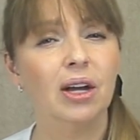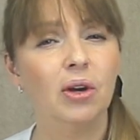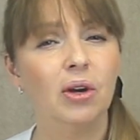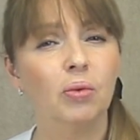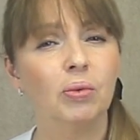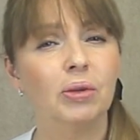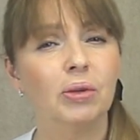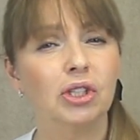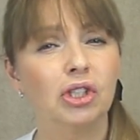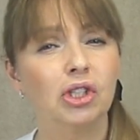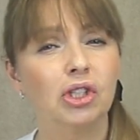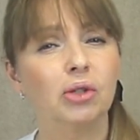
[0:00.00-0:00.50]

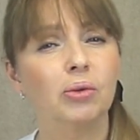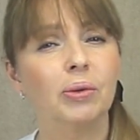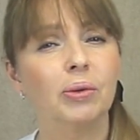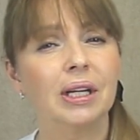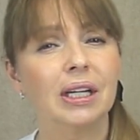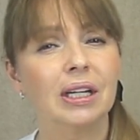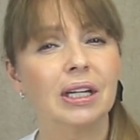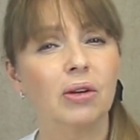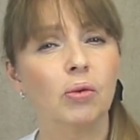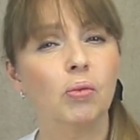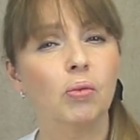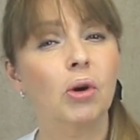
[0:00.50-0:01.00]
with
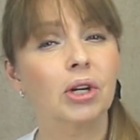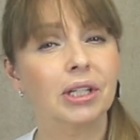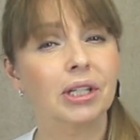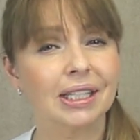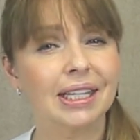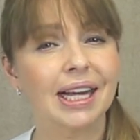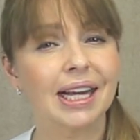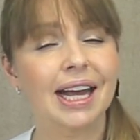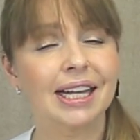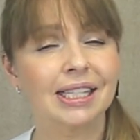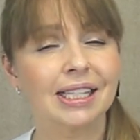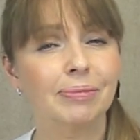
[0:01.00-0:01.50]
doing what he
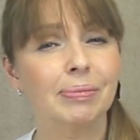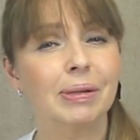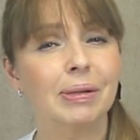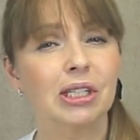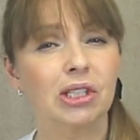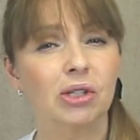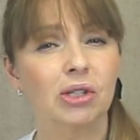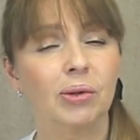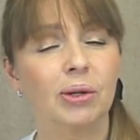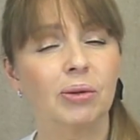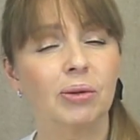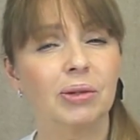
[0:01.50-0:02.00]
has been
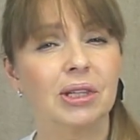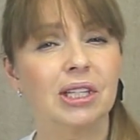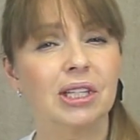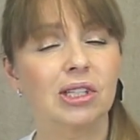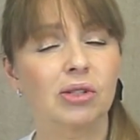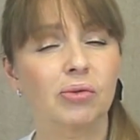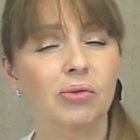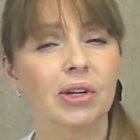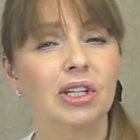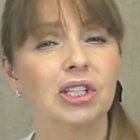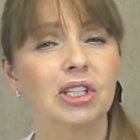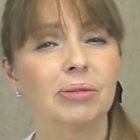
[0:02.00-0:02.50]
doing with
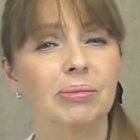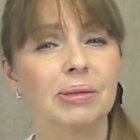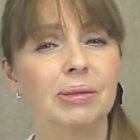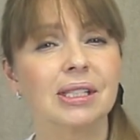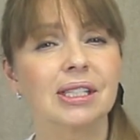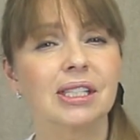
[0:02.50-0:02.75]
his regimen.